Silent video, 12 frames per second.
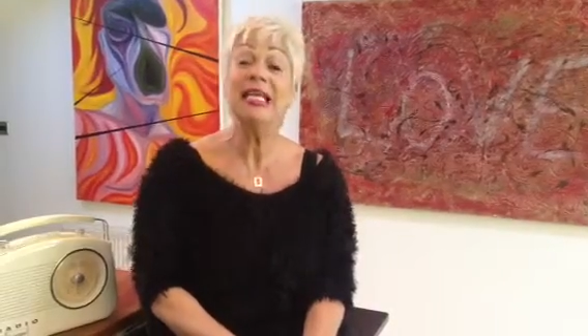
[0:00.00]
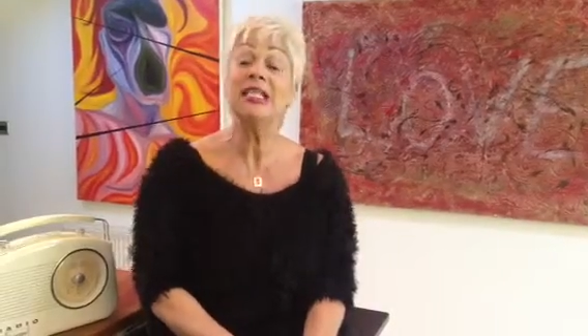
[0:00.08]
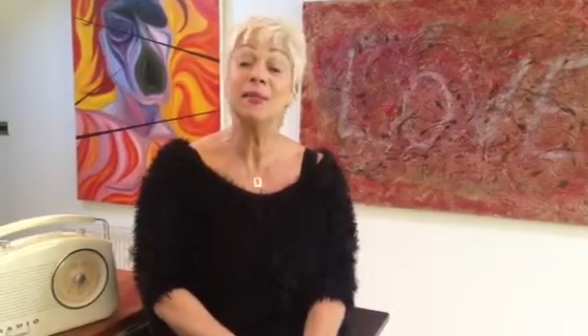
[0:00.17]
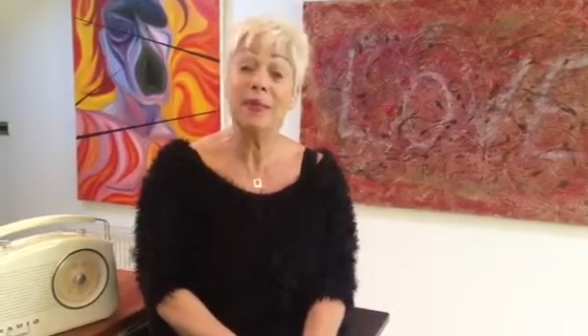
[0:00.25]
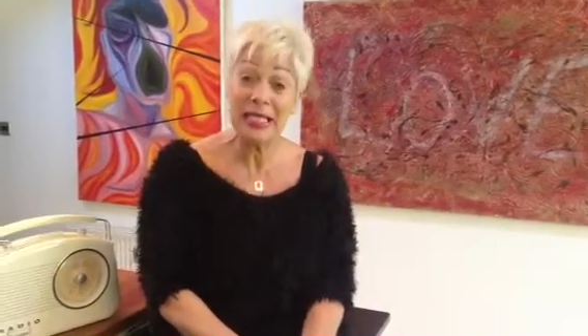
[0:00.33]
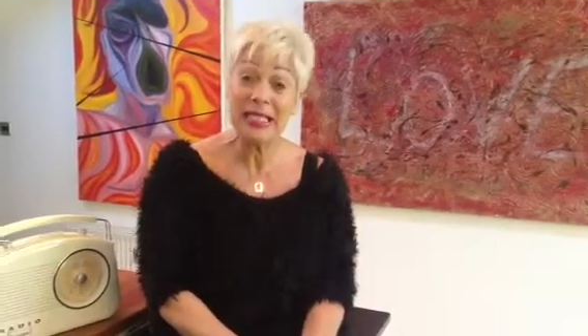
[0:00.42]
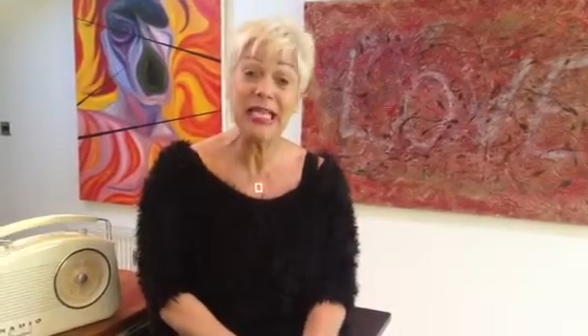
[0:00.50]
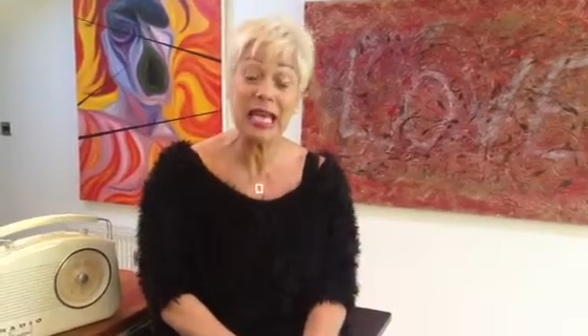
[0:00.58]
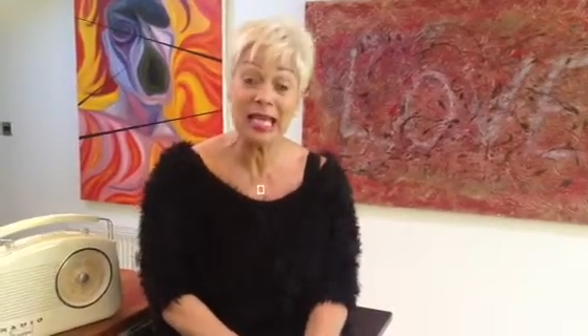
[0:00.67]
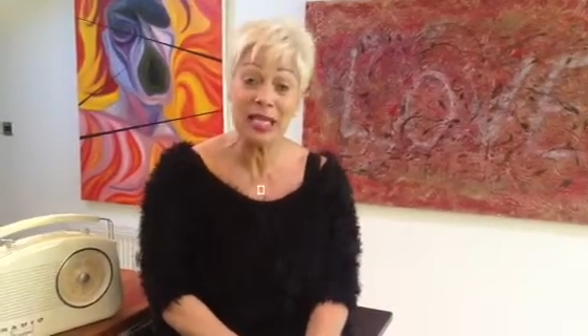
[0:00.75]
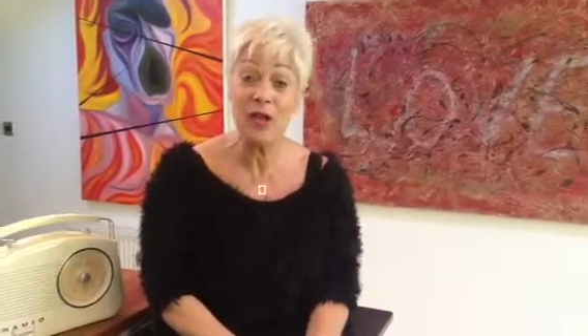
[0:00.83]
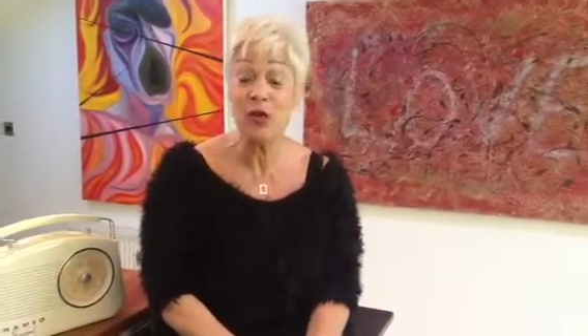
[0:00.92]
to
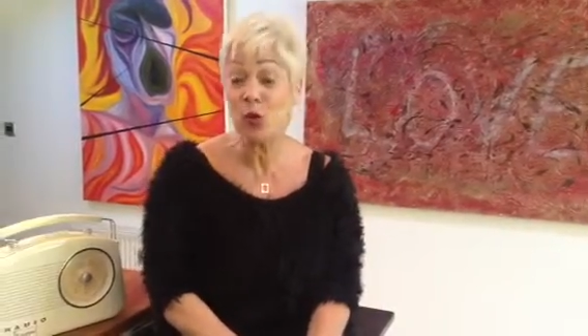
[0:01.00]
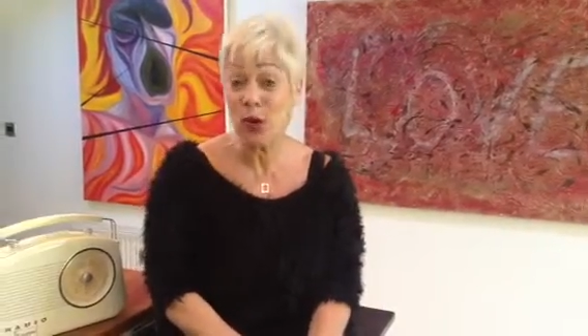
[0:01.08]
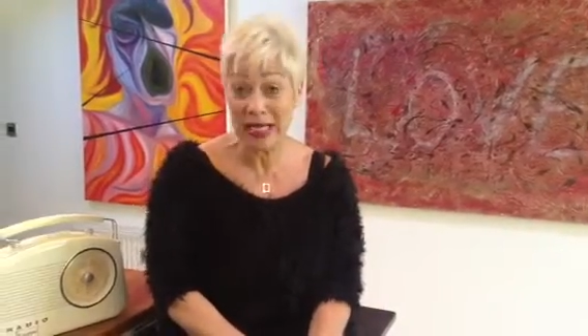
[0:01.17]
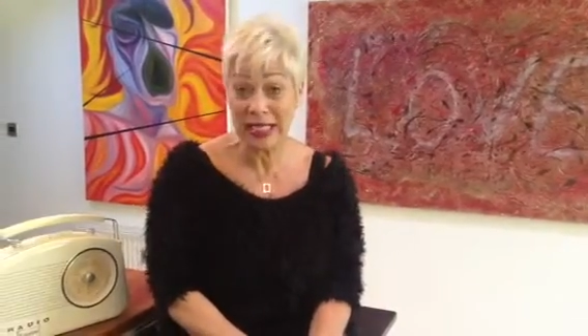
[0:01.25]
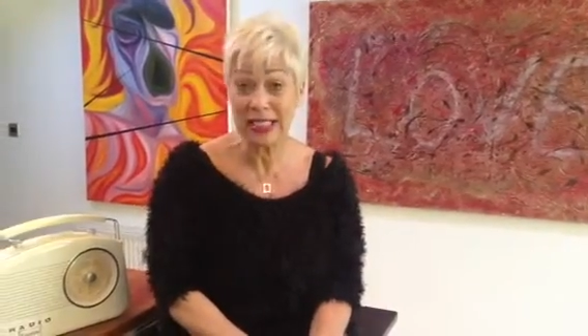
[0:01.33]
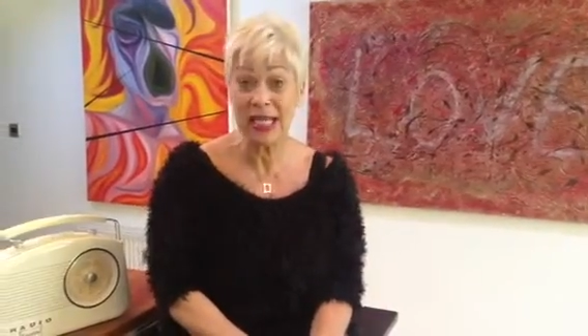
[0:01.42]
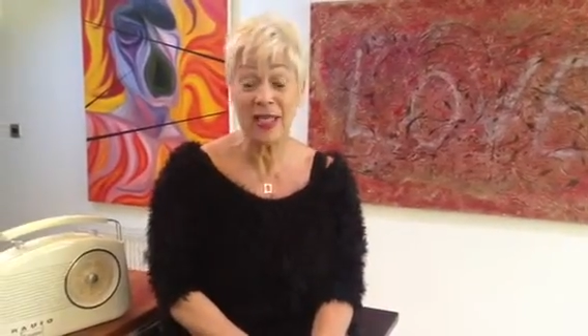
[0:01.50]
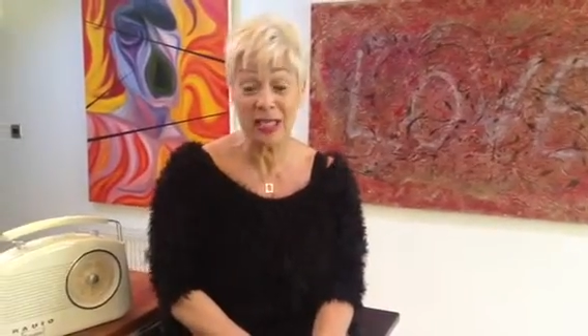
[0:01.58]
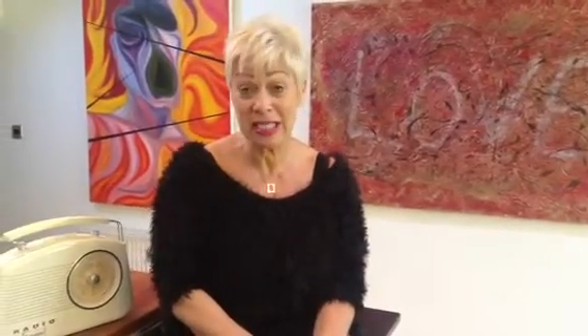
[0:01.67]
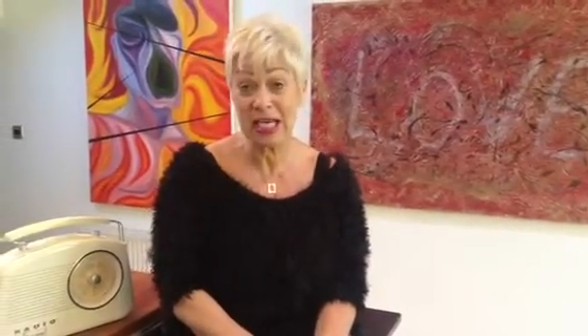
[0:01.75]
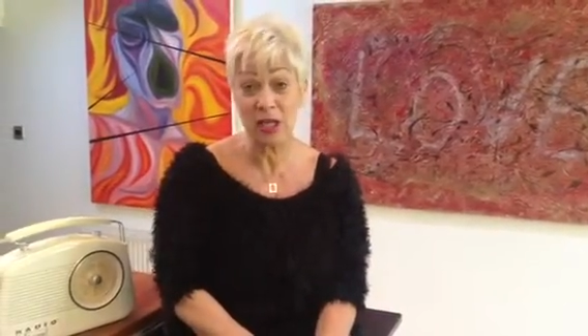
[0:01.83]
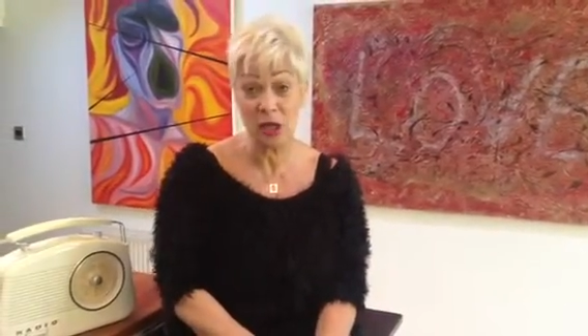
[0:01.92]
maintain the weight
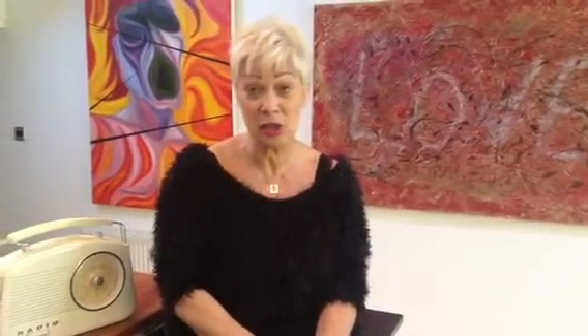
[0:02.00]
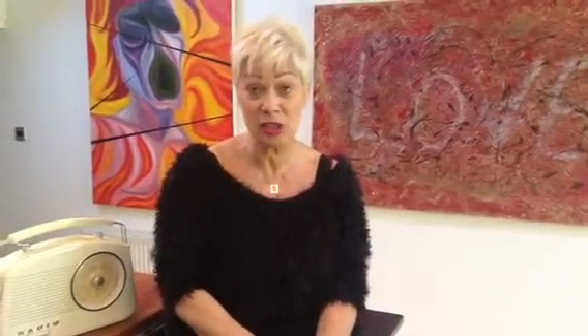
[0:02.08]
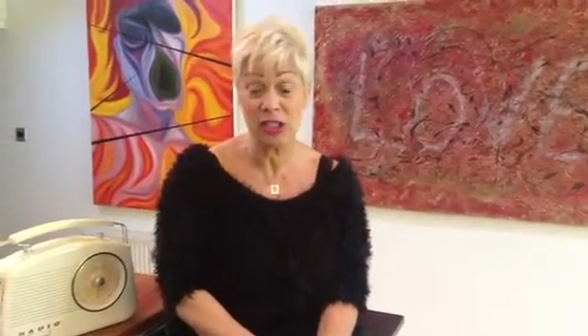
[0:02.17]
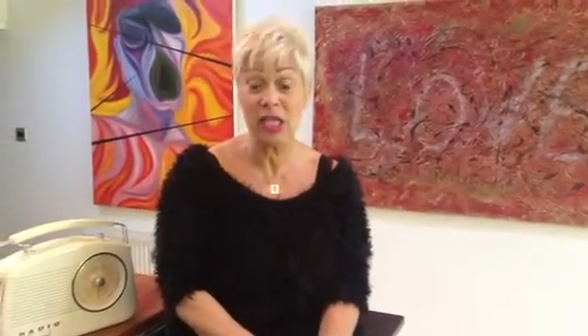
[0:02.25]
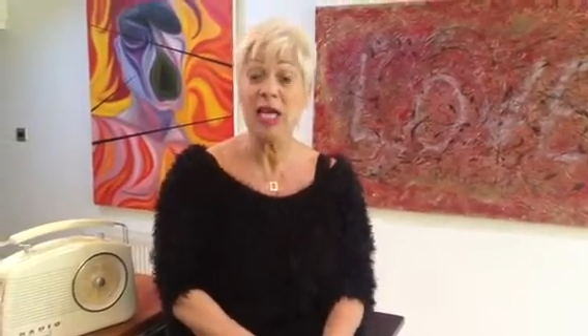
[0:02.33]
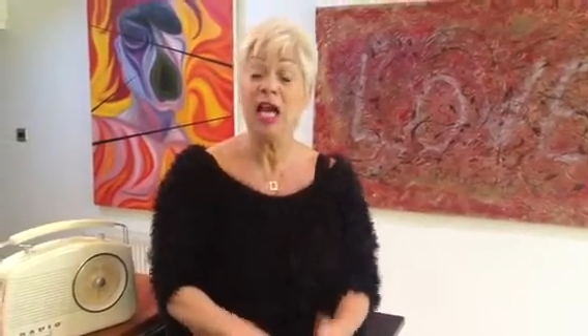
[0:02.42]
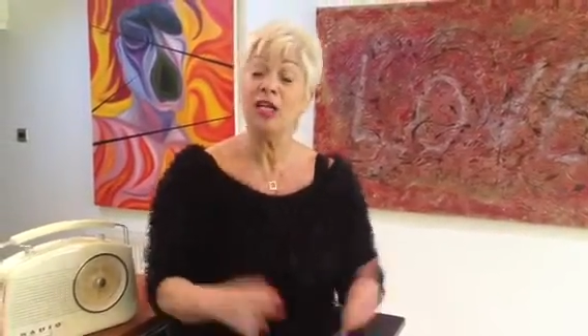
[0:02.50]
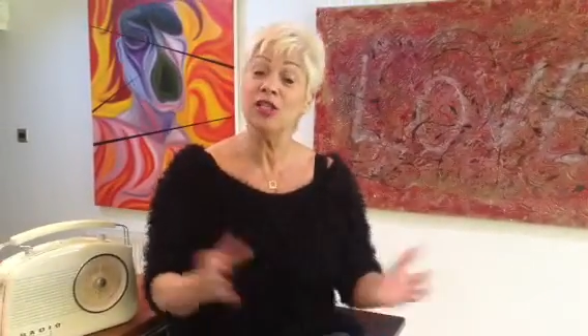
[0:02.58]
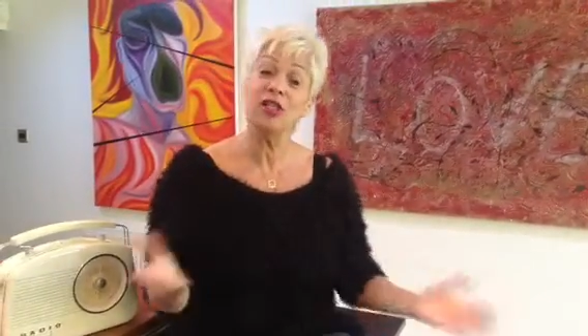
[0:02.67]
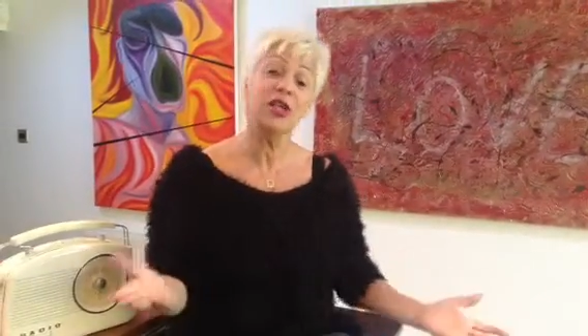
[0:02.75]
that I lost. And do